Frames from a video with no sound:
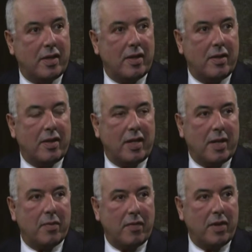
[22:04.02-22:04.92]
the, the
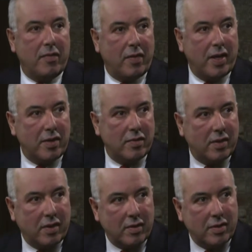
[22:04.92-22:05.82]
time of the inflation
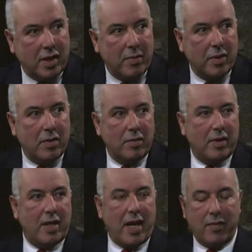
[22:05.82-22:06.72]
a long time ago,
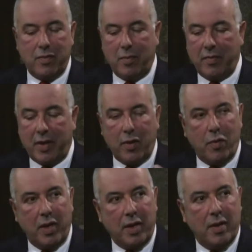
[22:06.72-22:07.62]
they had to be very
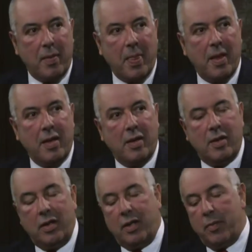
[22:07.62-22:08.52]
quick mm -hmm.
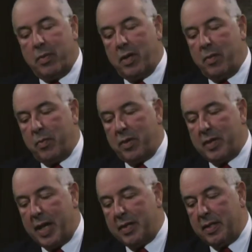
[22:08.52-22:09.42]
in the pr
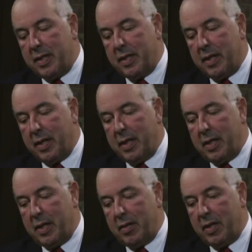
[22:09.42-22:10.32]
processing
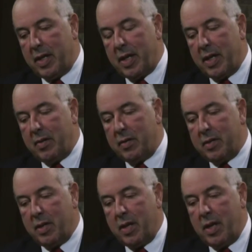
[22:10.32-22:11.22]
uh, all the accounts.